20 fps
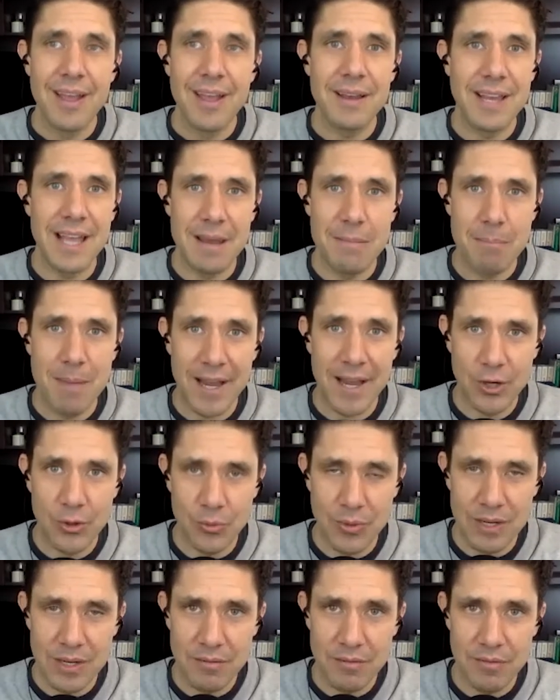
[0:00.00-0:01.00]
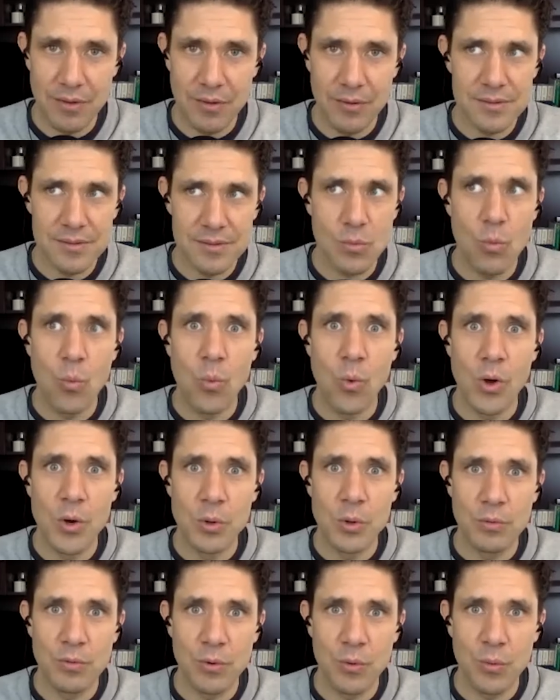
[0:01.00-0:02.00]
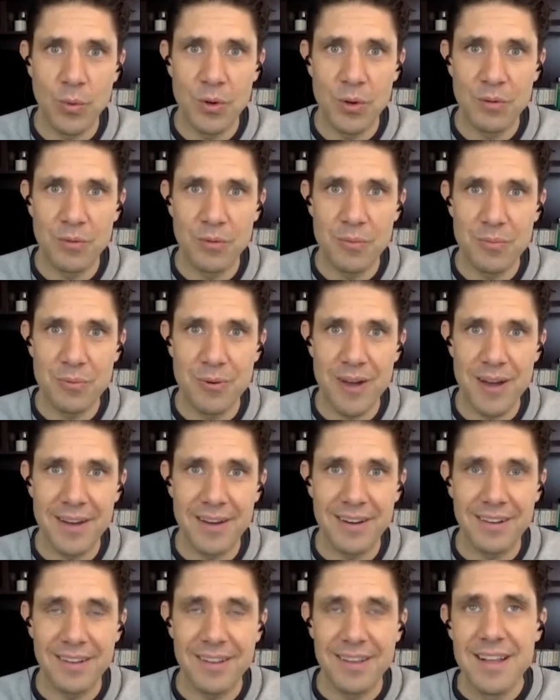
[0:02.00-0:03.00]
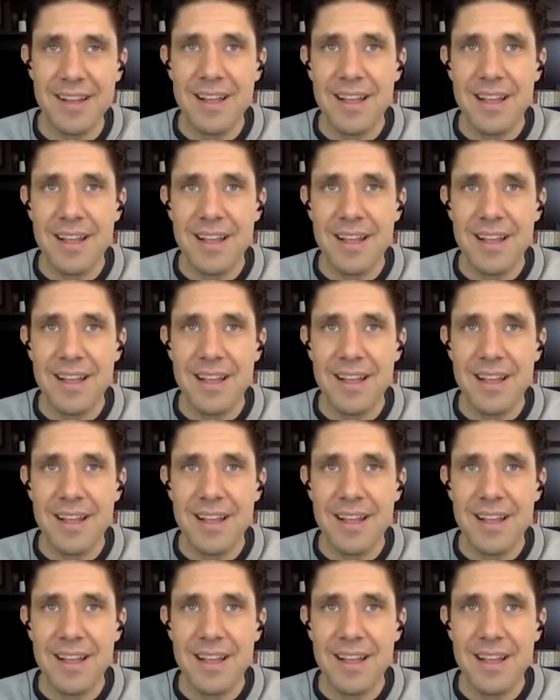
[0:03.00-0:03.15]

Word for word: Again, My Green Fills, wonderful, wonderful product.